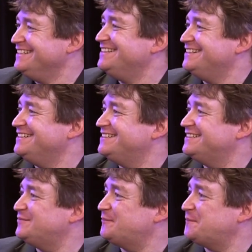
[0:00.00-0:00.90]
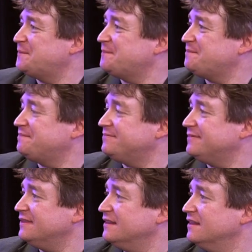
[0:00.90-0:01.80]

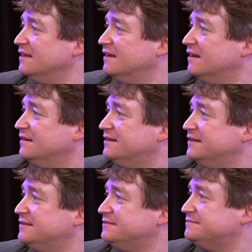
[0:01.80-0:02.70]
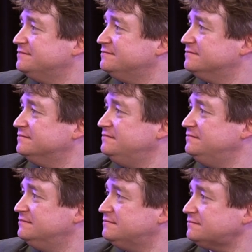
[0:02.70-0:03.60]

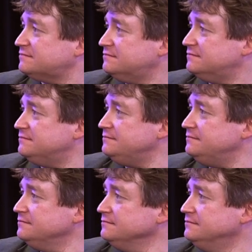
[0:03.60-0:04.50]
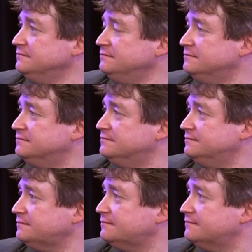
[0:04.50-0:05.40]

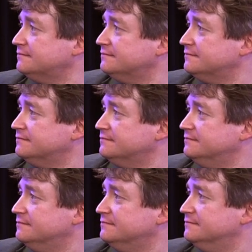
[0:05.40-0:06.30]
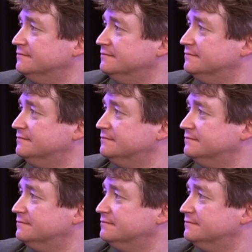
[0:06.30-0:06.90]
The person shown says nothing.